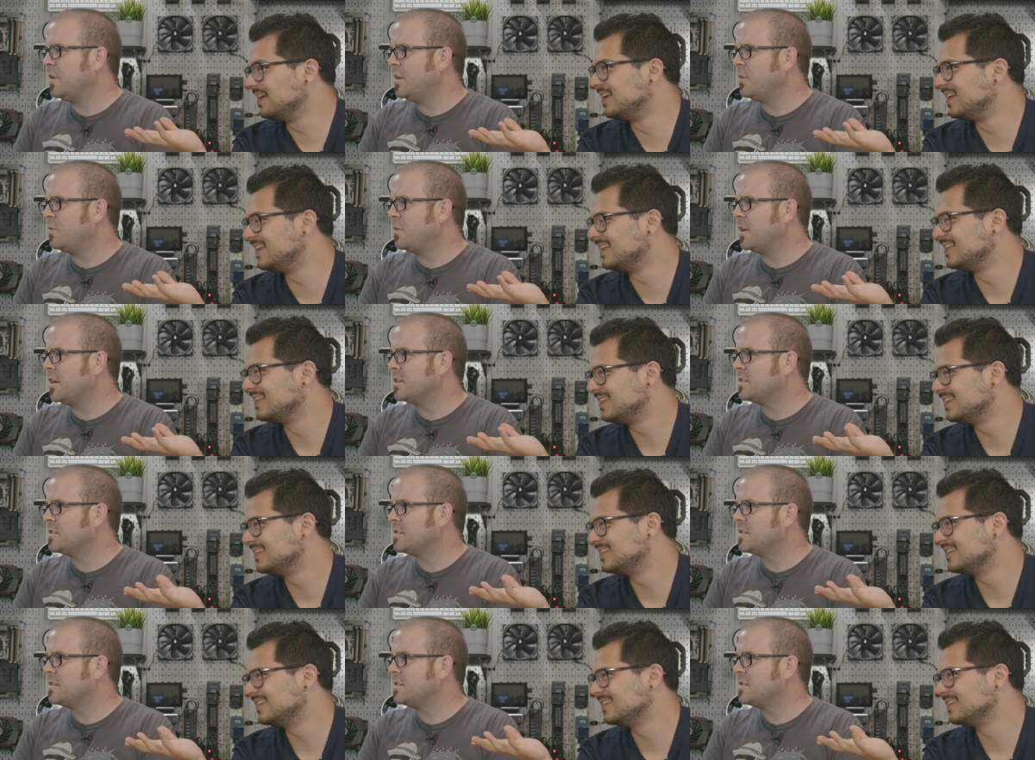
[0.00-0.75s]

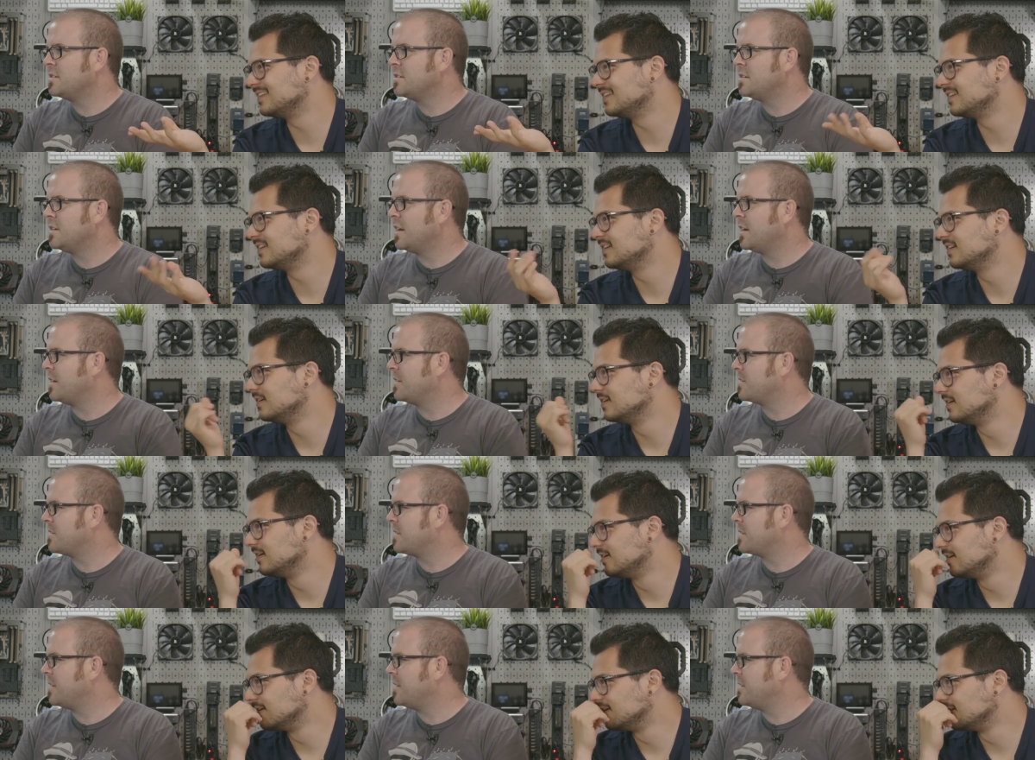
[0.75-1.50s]
Speaker 1: whitewashed. Yeah.
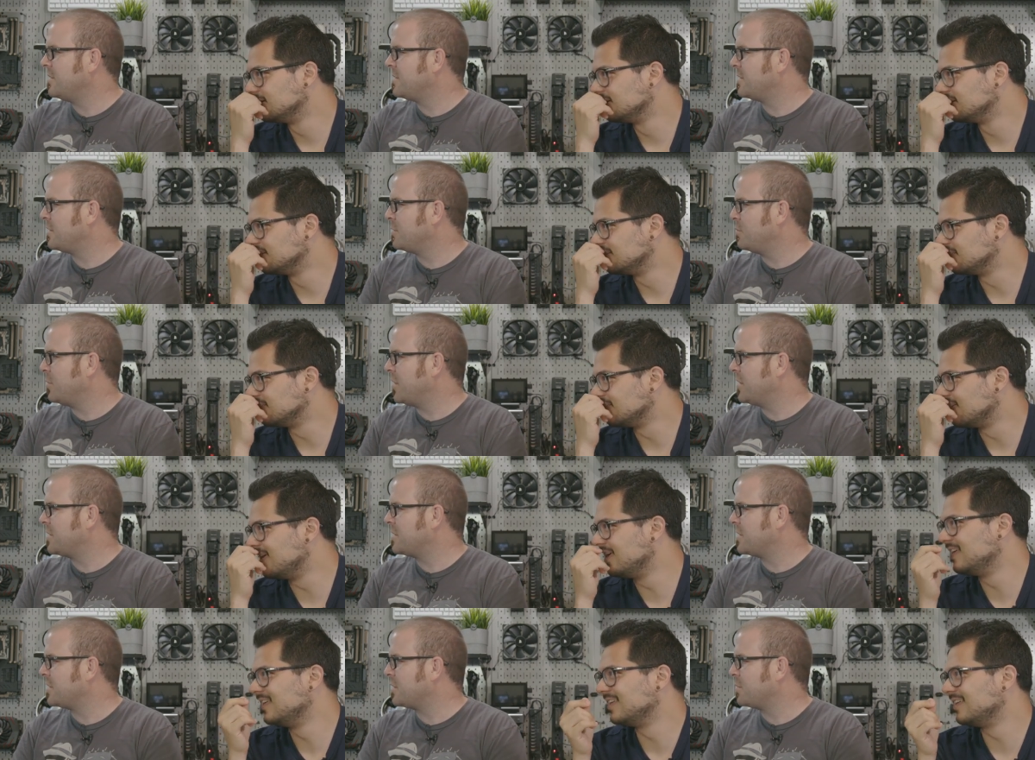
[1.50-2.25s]
So there's your
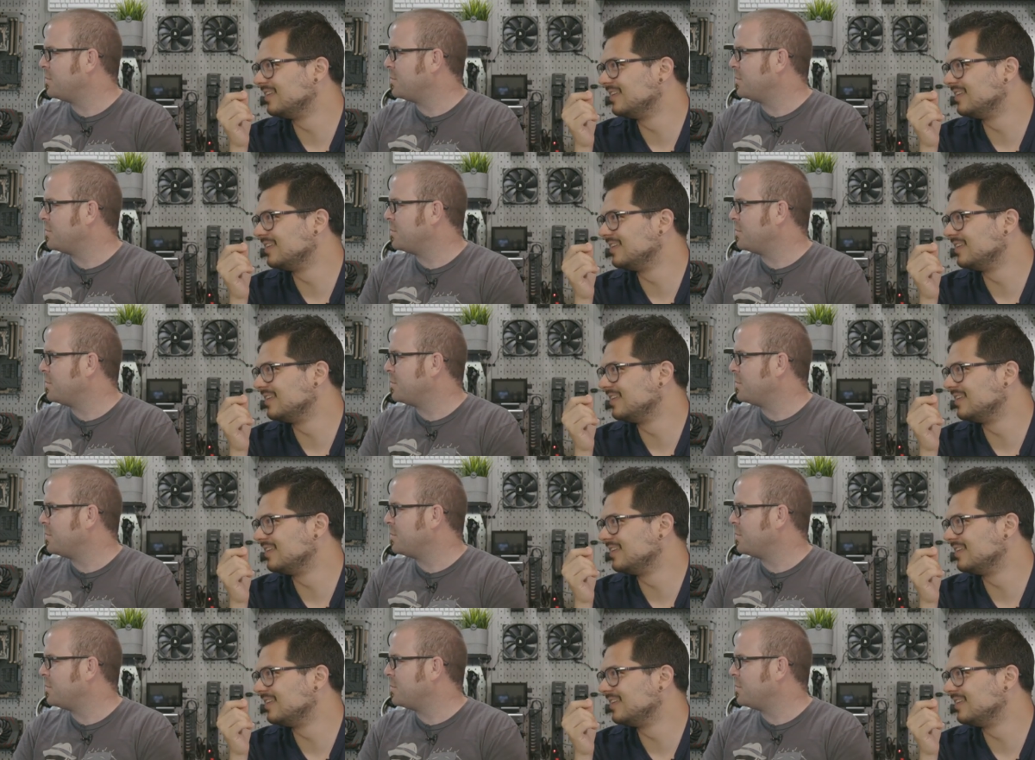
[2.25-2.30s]
monitor